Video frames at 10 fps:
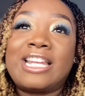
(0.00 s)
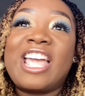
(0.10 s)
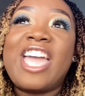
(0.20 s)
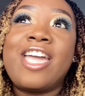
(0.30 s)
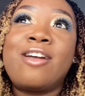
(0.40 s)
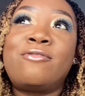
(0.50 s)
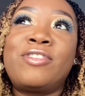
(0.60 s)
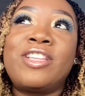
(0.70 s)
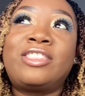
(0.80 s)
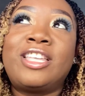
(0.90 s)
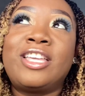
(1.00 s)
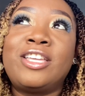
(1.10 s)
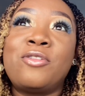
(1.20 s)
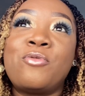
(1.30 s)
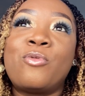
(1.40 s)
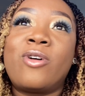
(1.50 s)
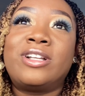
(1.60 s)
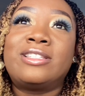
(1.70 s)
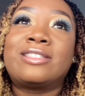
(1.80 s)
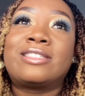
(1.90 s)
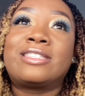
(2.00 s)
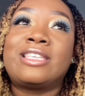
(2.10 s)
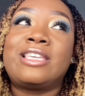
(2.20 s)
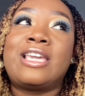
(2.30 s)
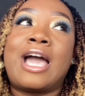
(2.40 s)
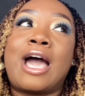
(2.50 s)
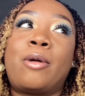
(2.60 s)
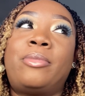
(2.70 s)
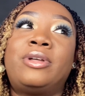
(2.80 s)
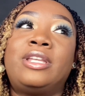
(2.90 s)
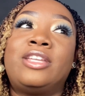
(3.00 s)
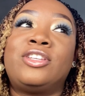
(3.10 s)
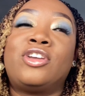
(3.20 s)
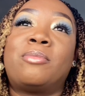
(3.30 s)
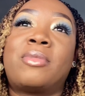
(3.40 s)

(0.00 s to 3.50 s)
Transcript: and everything you want to see happen in your